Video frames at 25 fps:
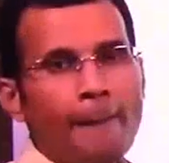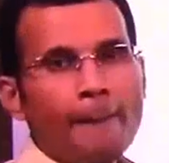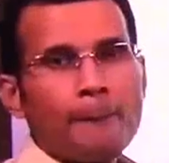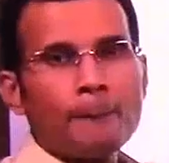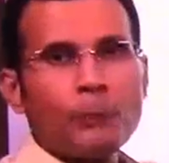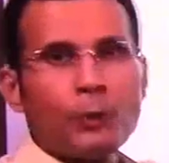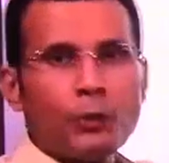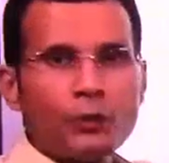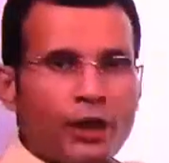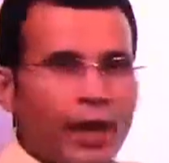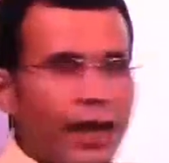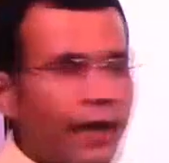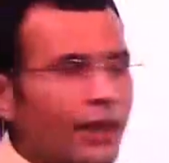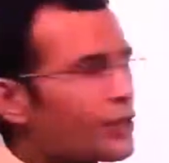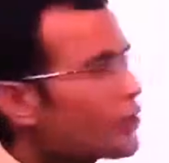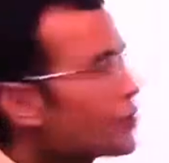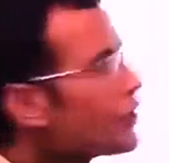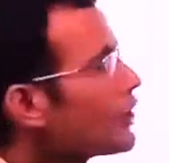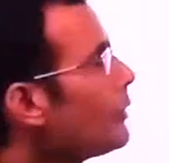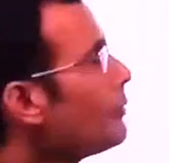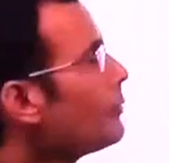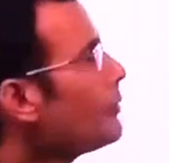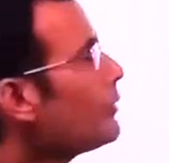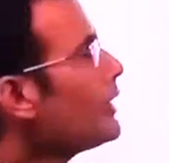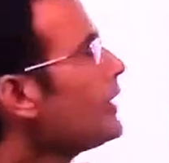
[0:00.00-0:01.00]

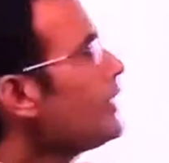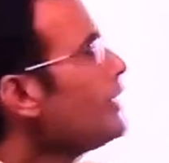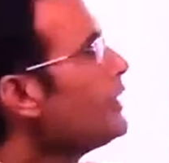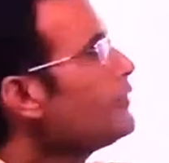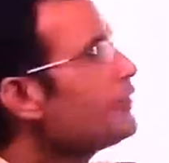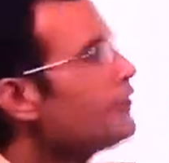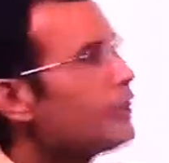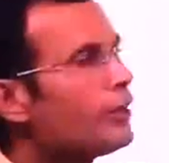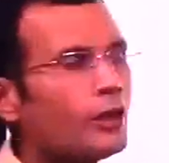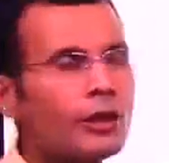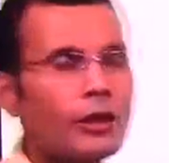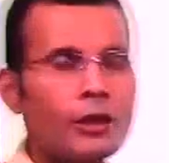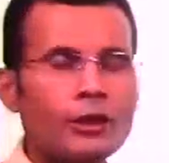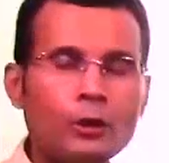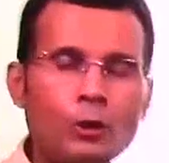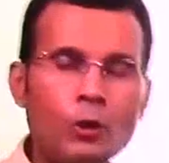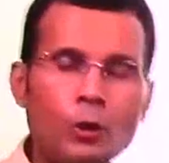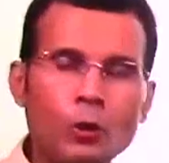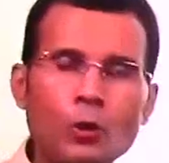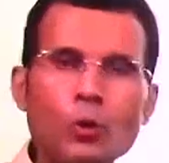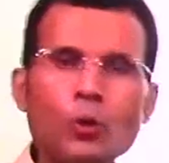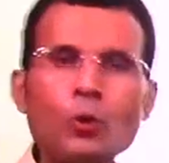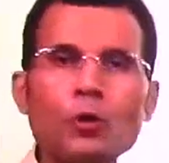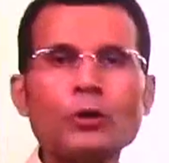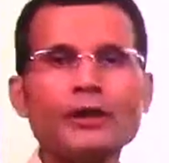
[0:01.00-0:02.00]
potassium is
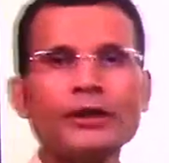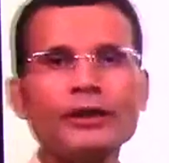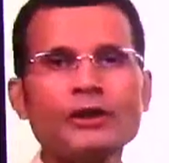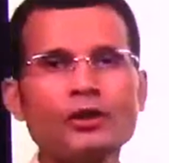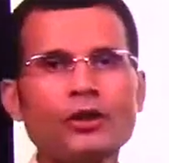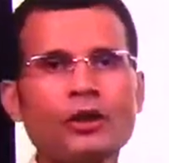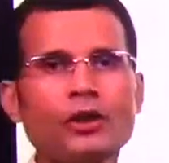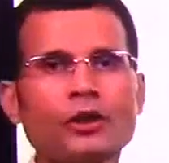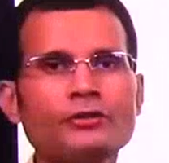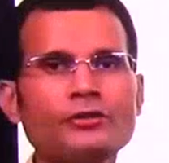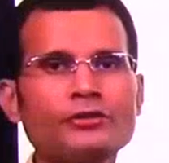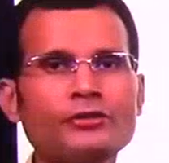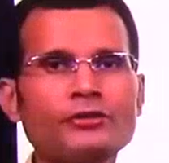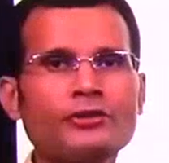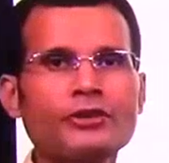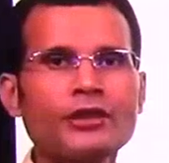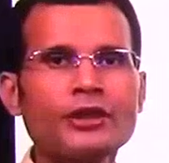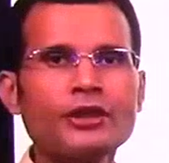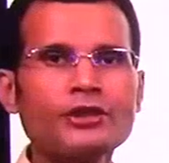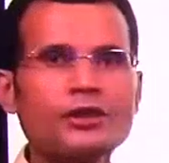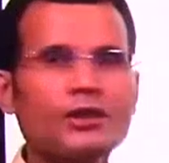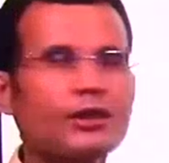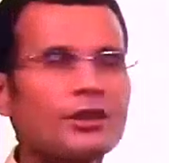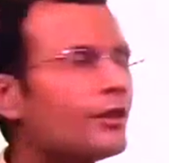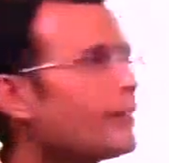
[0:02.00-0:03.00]
low in
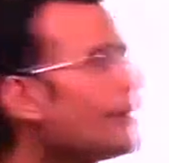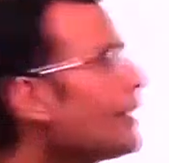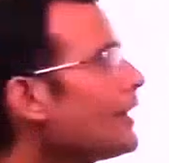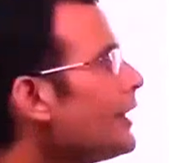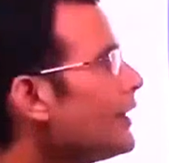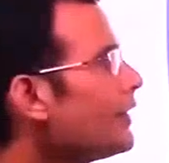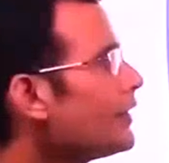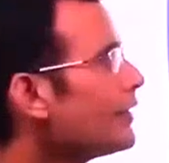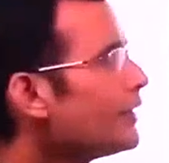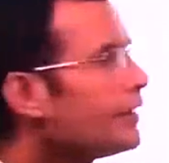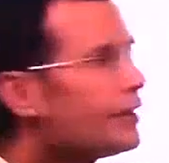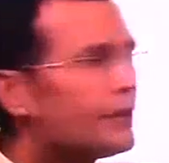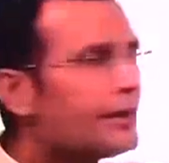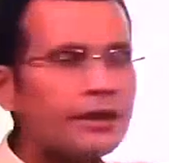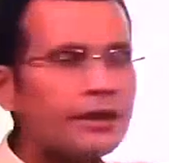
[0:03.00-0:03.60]
concentration in the